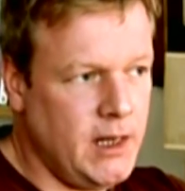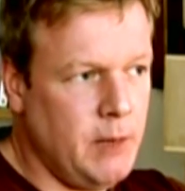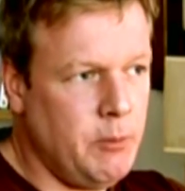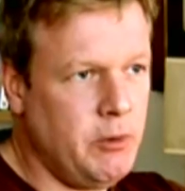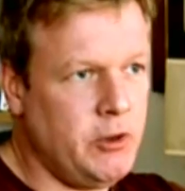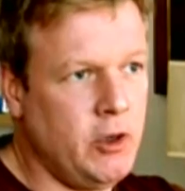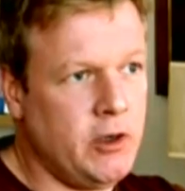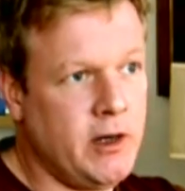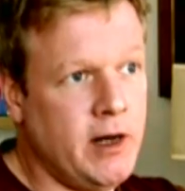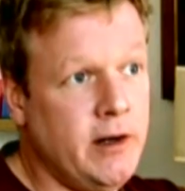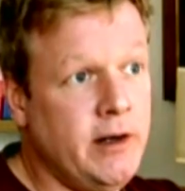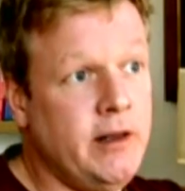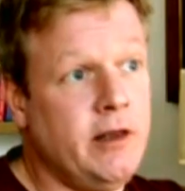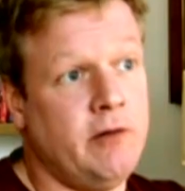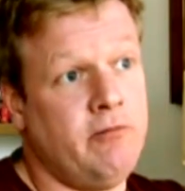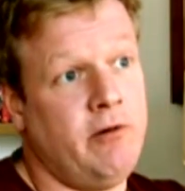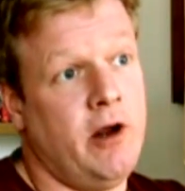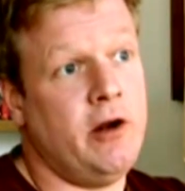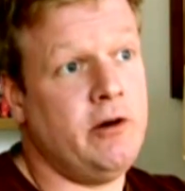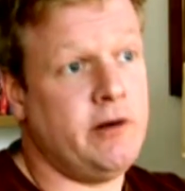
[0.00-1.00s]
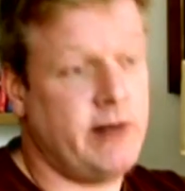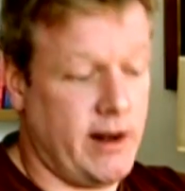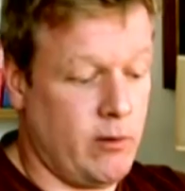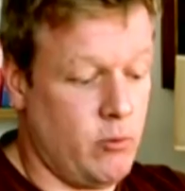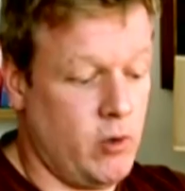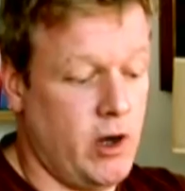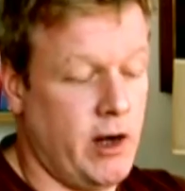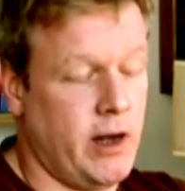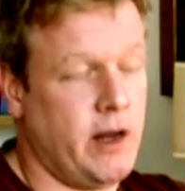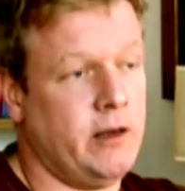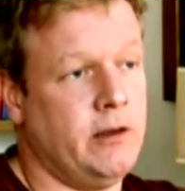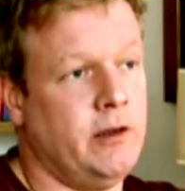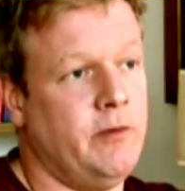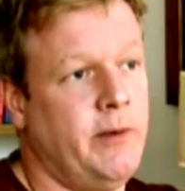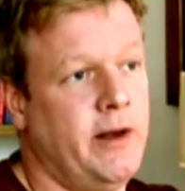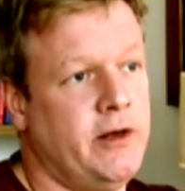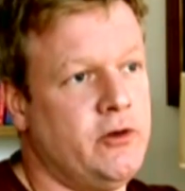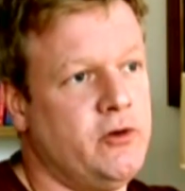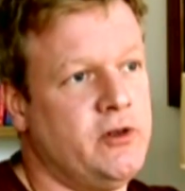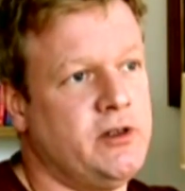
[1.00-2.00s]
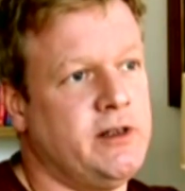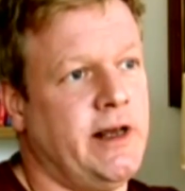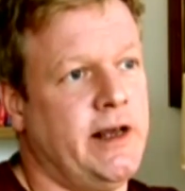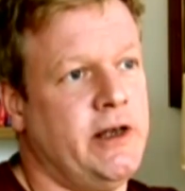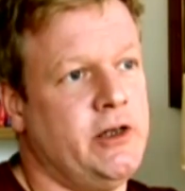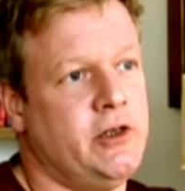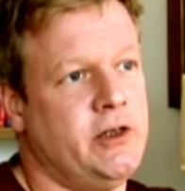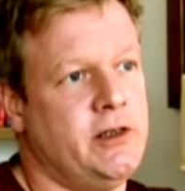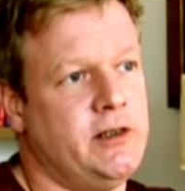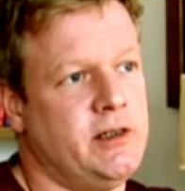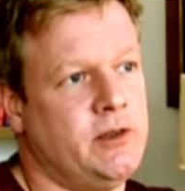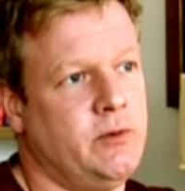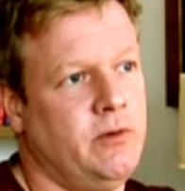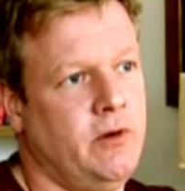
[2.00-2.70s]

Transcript: But not only the road network and the petrol stations,